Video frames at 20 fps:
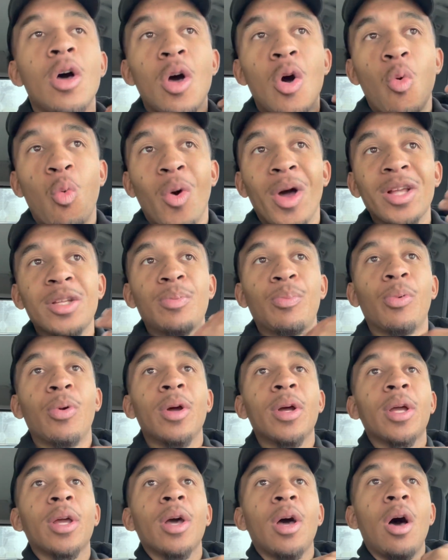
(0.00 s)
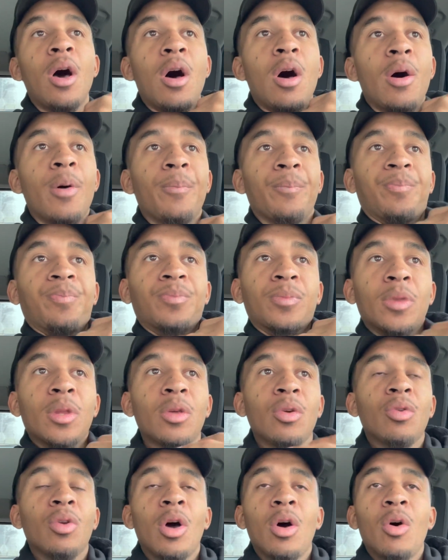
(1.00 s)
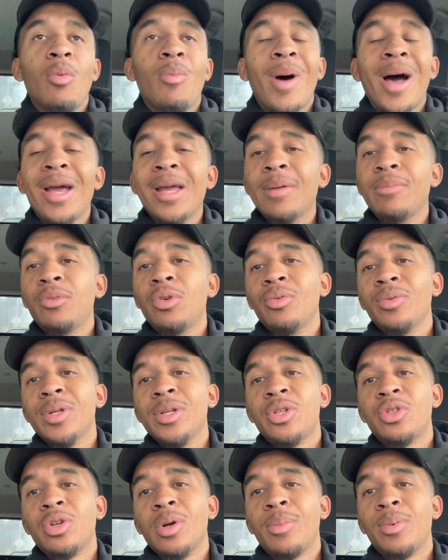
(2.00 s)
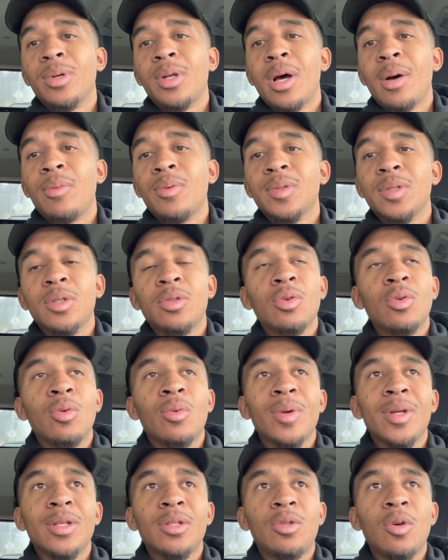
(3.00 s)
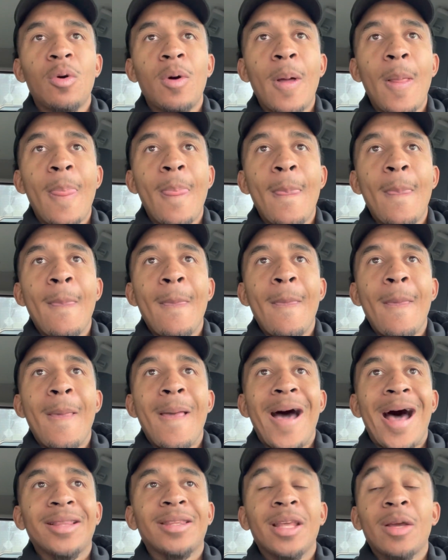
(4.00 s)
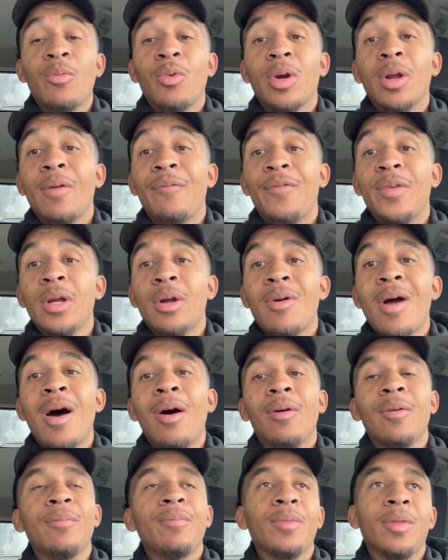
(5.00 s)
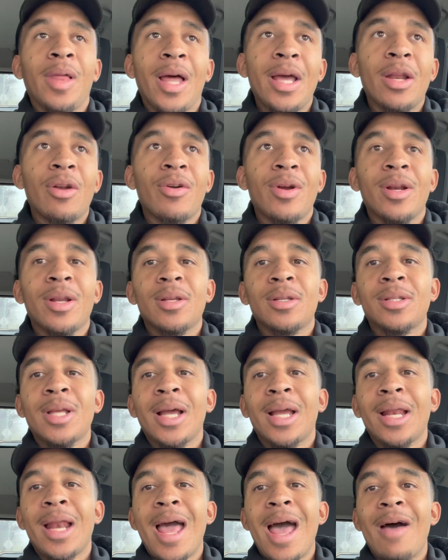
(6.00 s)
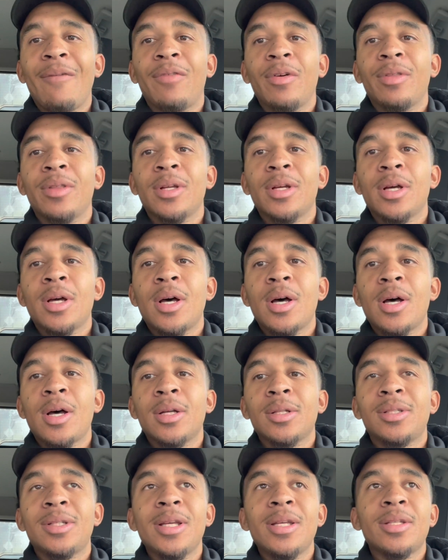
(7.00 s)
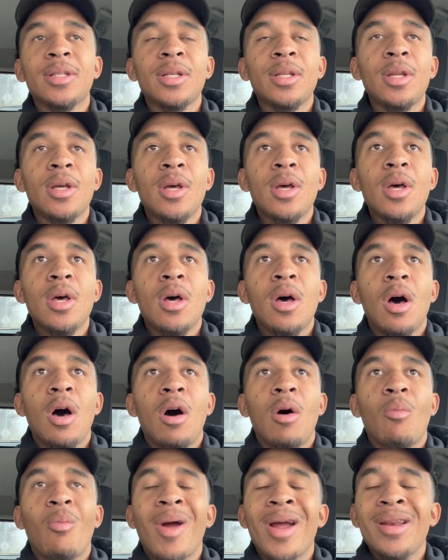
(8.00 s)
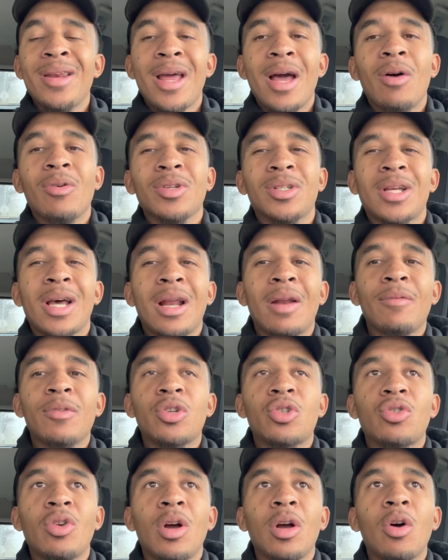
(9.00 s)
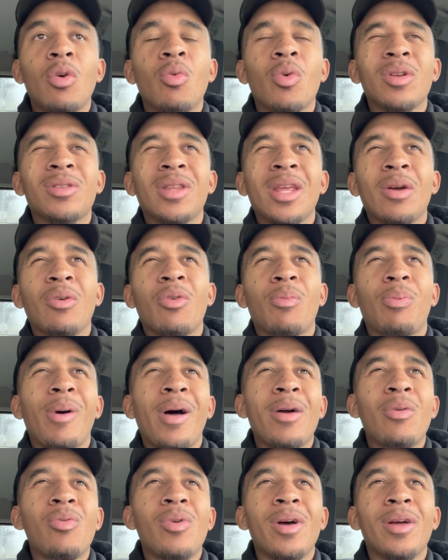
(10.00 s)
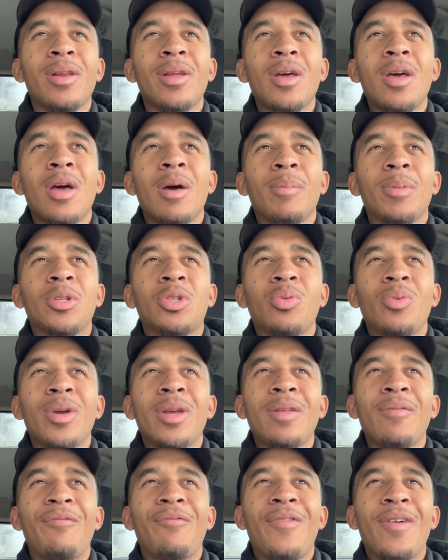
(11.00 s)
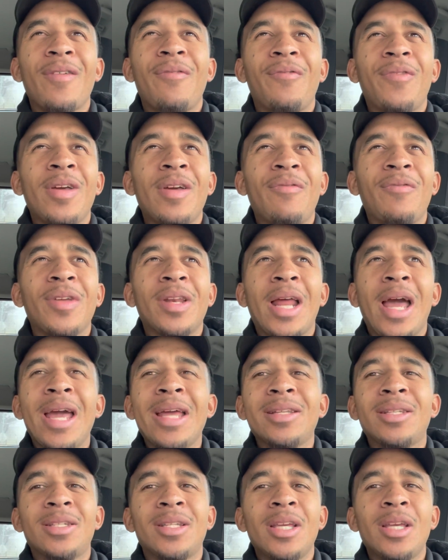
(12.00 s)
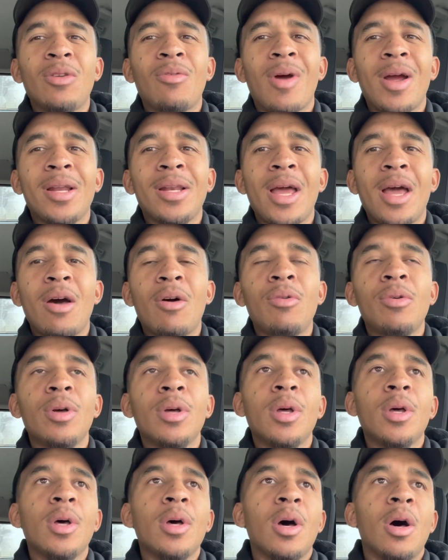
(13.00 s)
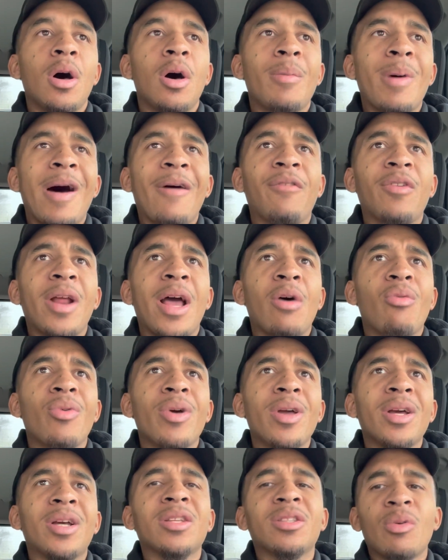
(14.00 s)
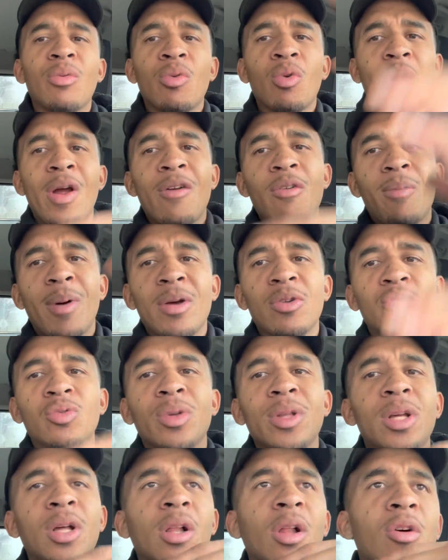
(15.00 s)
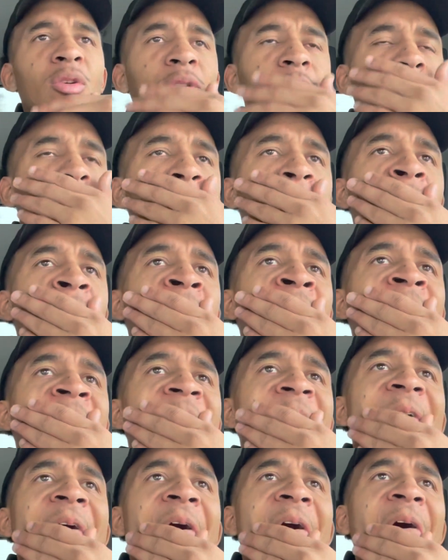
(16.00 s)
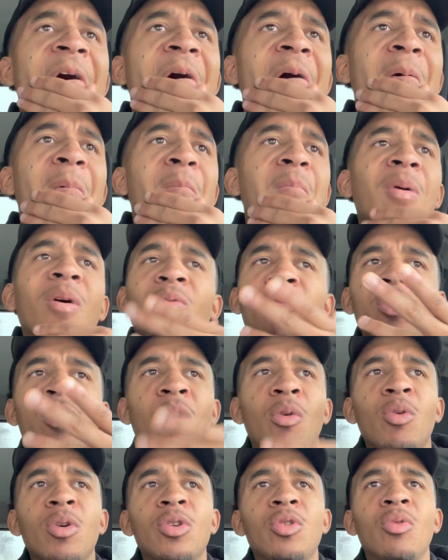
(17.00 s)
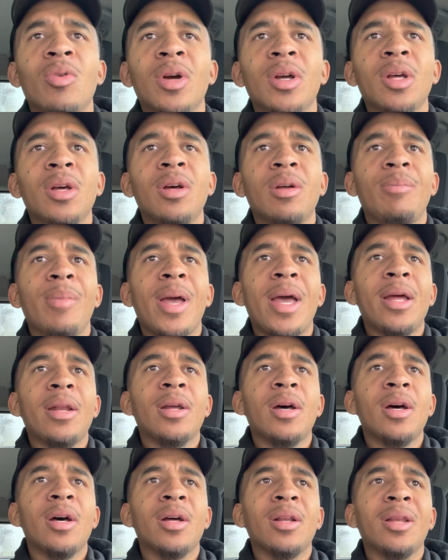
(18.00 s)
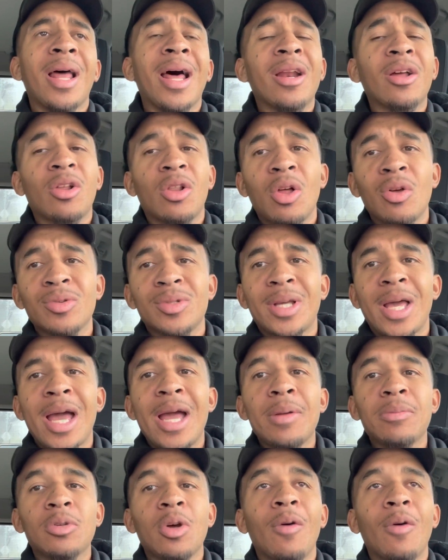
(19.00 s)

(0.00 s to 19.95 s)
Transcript: Westbrook, you know, by him doing these triple-doubles and doing what he's doing, I think we're going to figure out later in the second half of the season. Right now, it's kind of a struggle. I think we're probably between fifth and eighth seed right now after that win because everybody was really close. But we know we're doing good, man. A lot of close games.